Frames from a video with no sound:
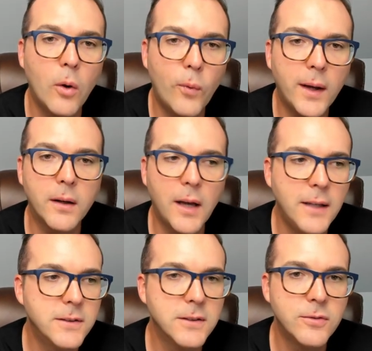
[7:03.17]

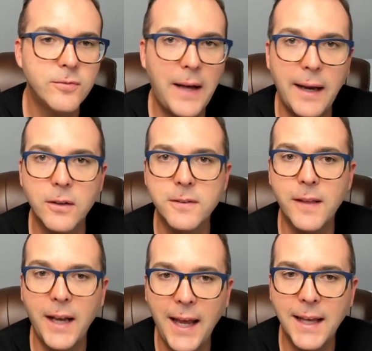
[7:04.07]
recognizes files
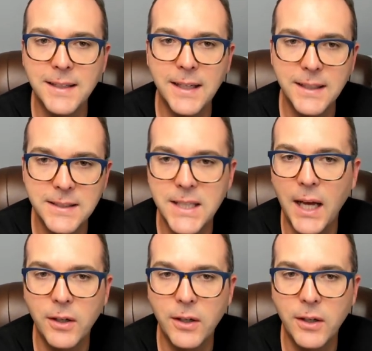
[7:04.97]
that end in